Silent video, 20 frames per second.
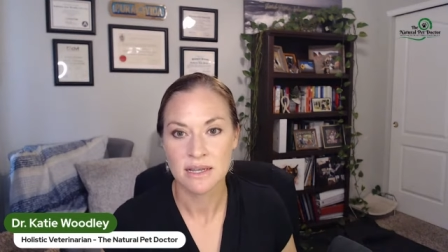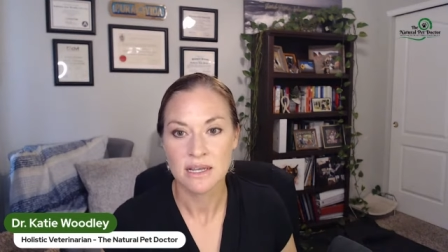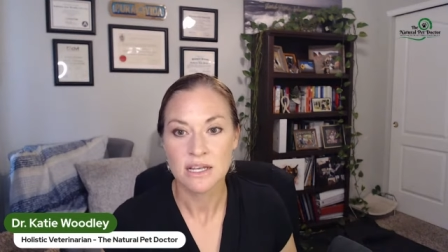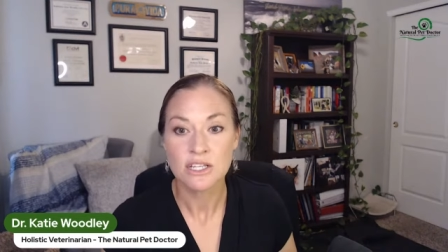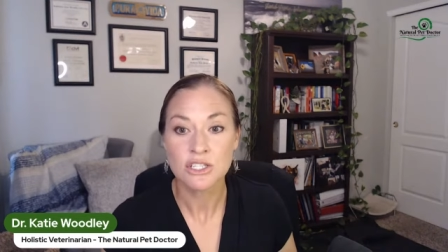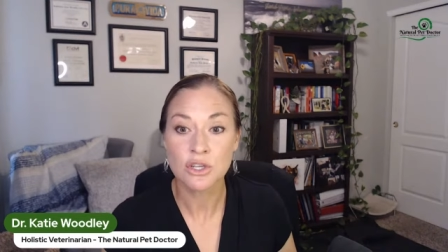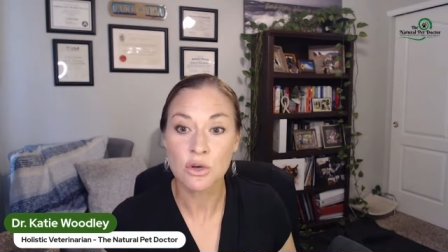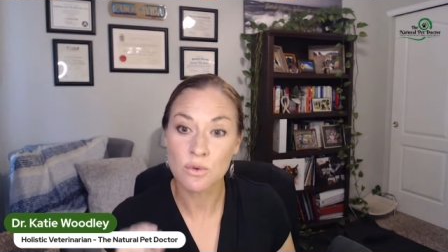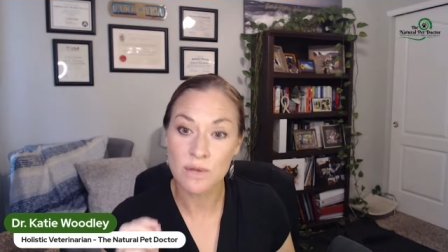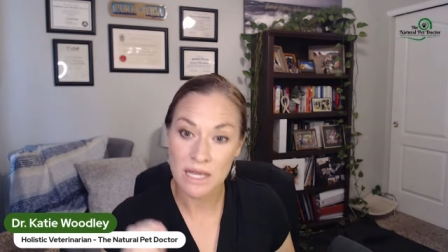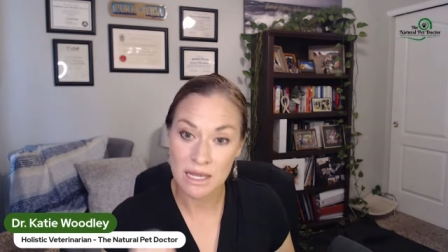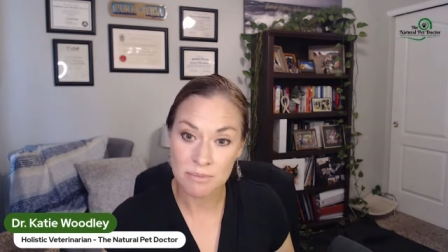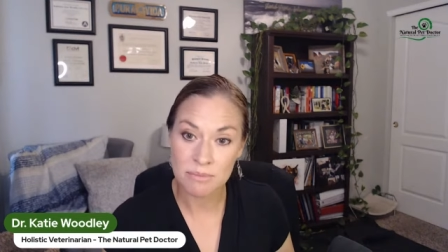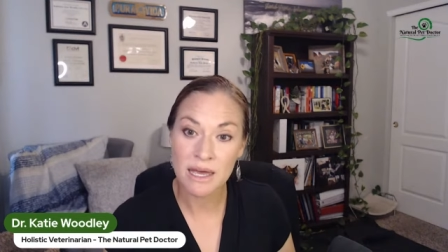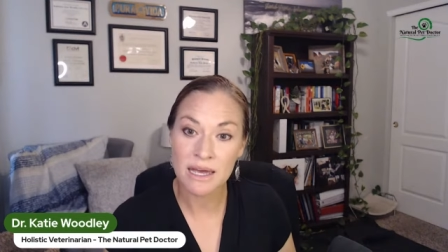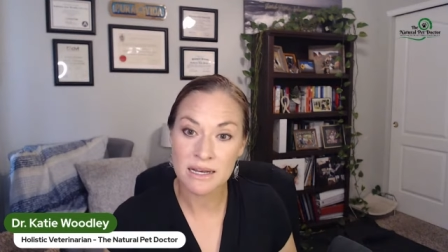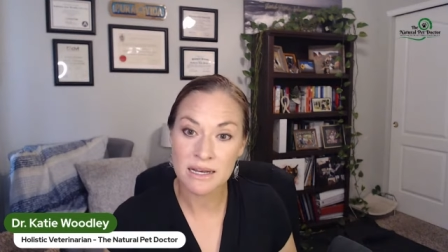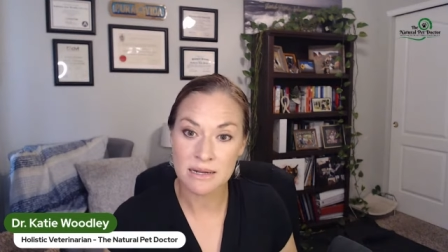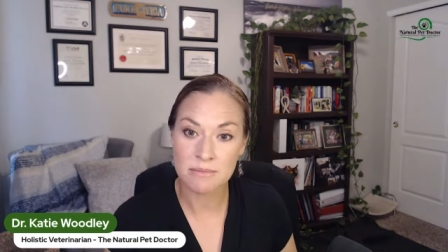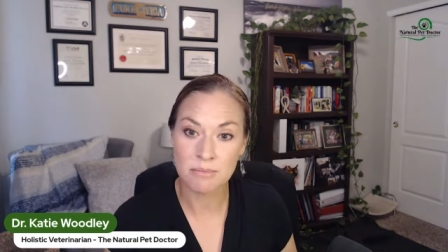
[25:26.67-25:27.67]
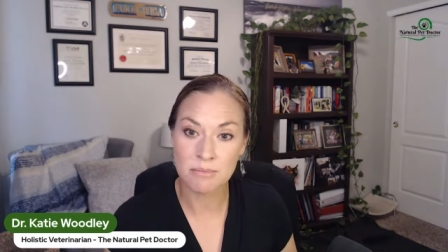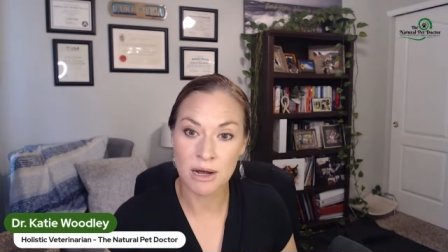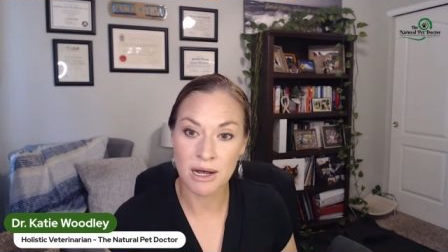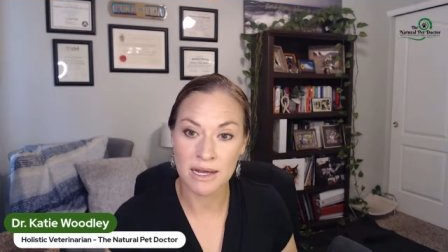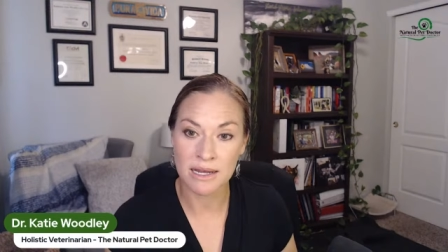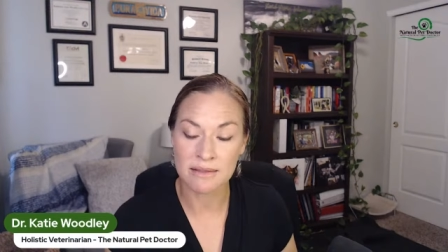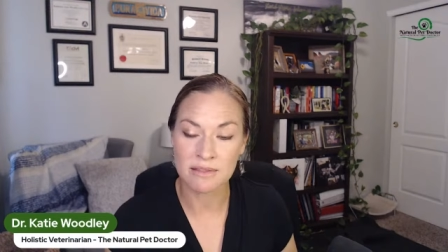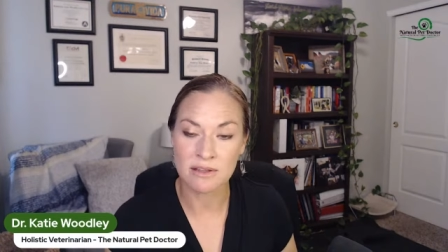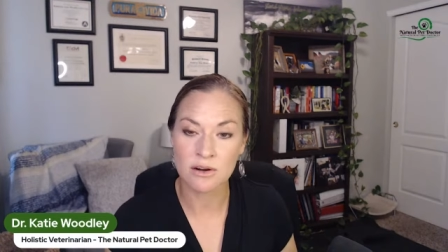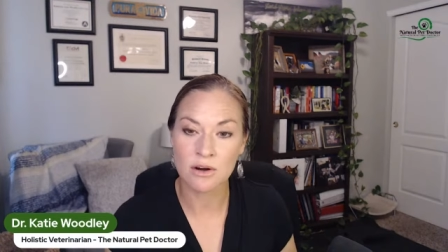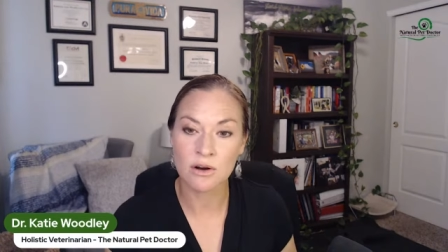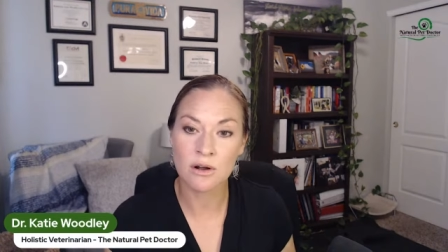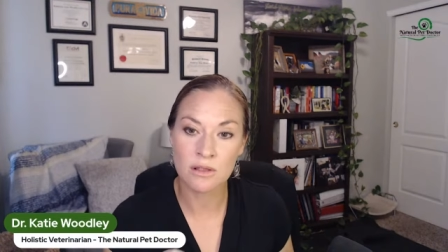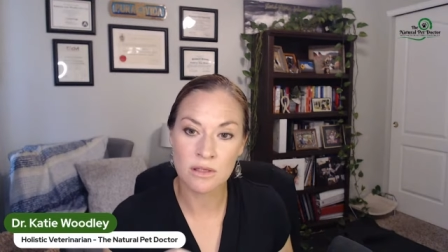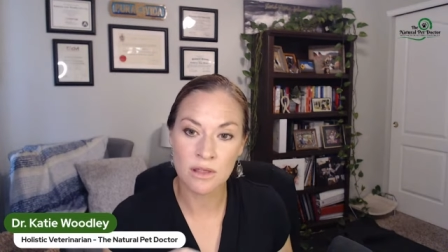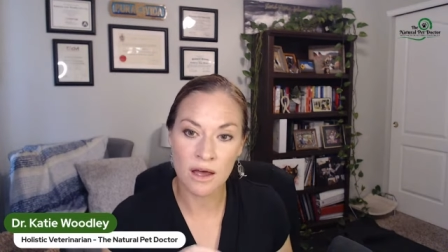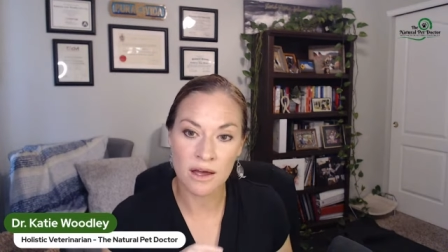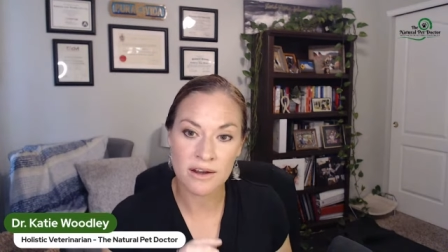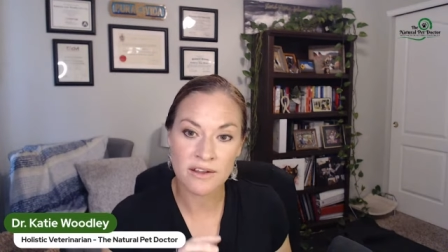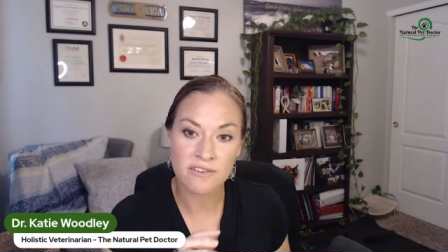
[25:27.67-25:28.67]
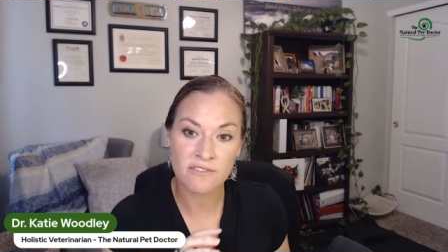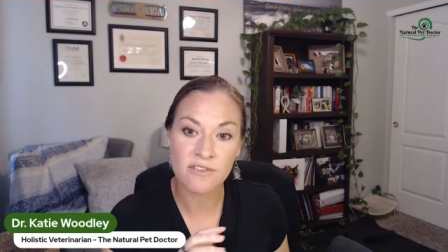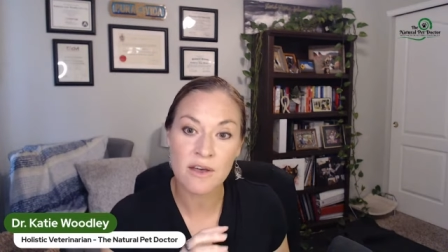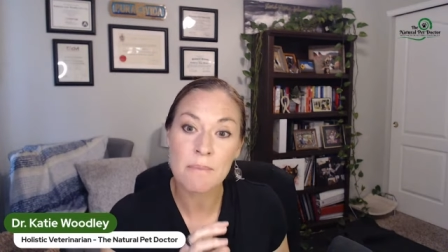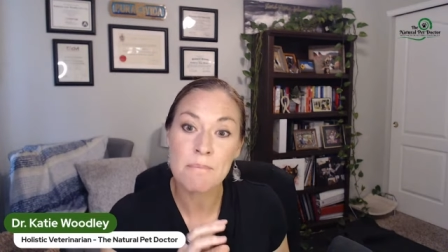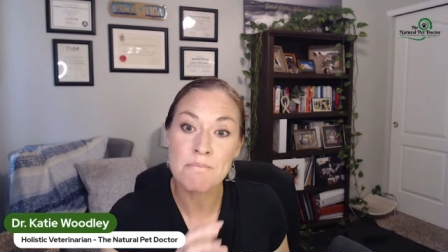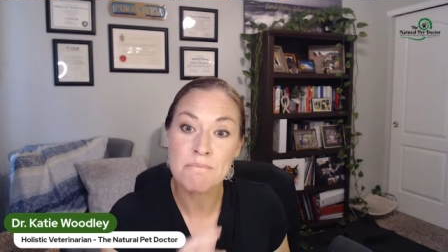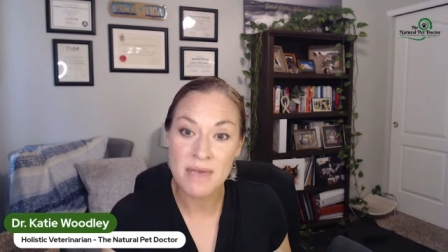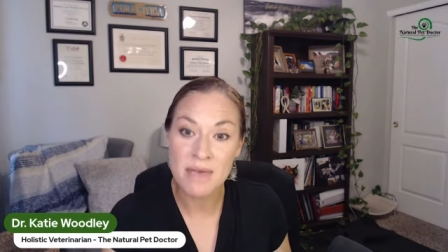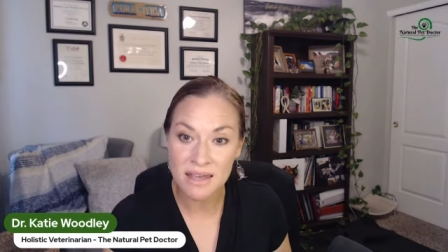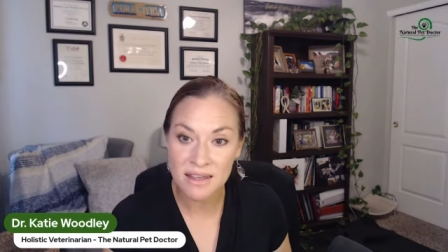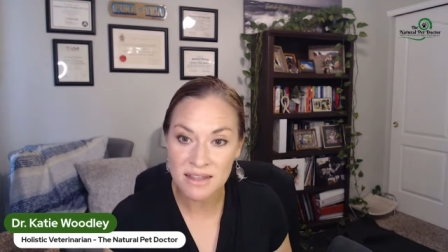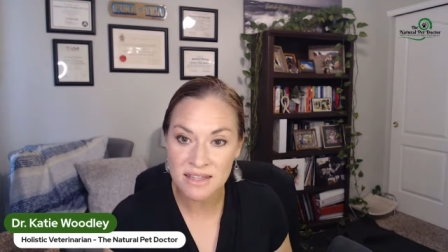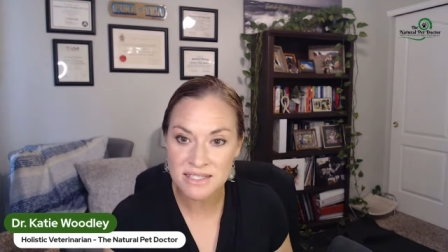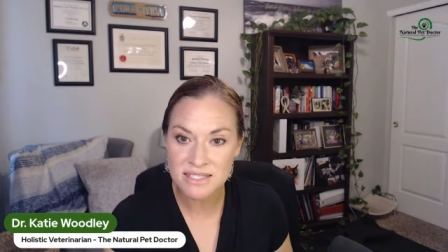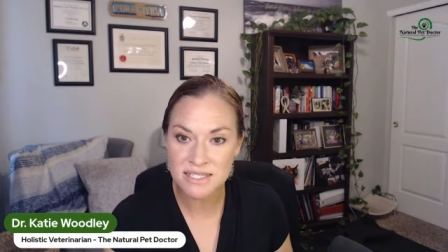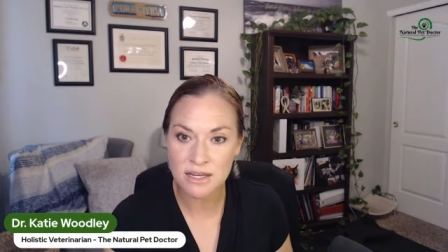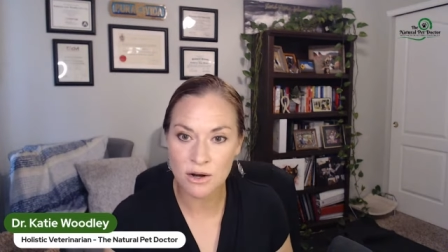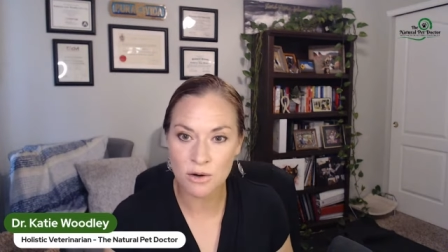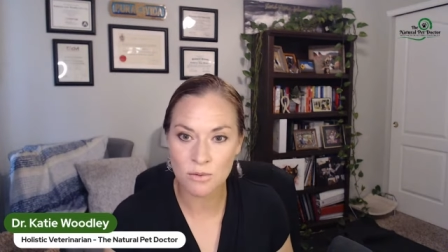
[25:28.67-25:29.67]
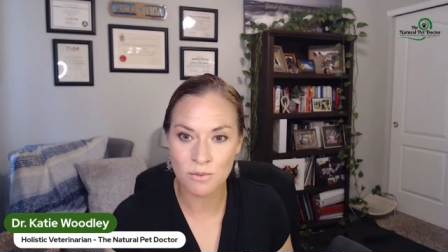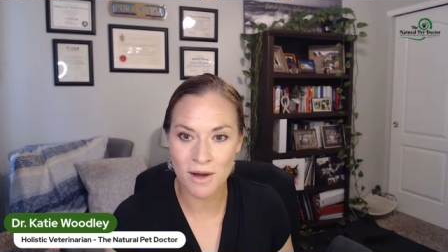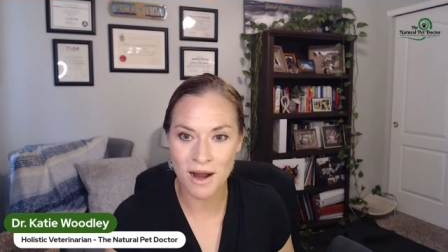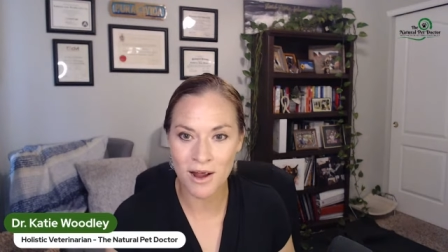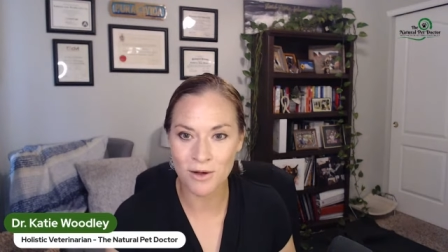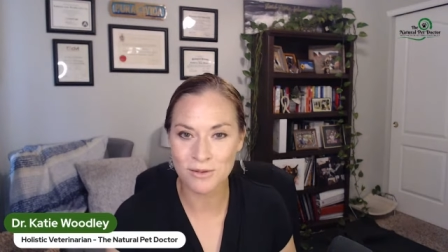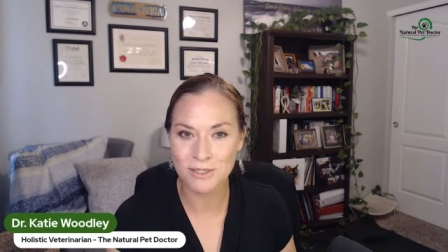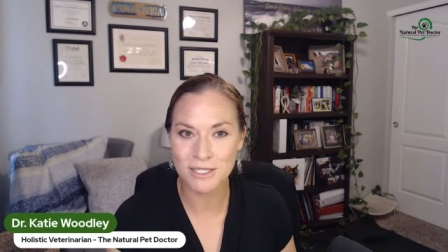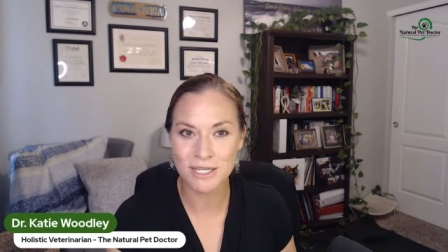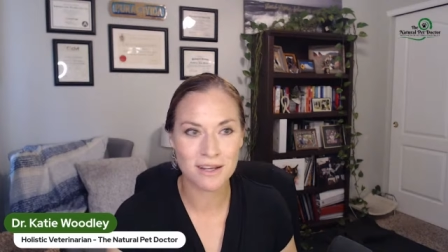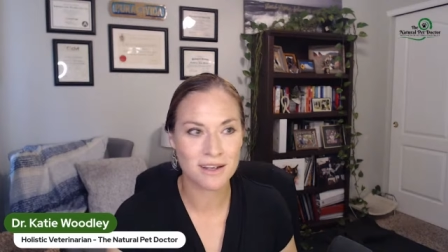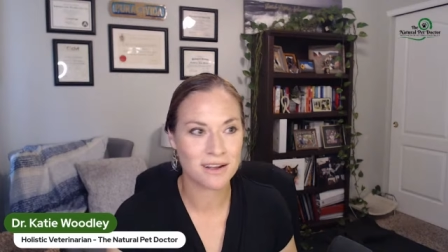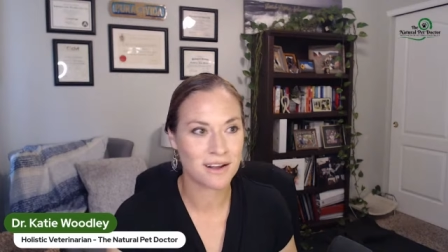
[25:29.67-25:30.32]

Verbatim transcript: So keep that in mind. There are a lot of myths around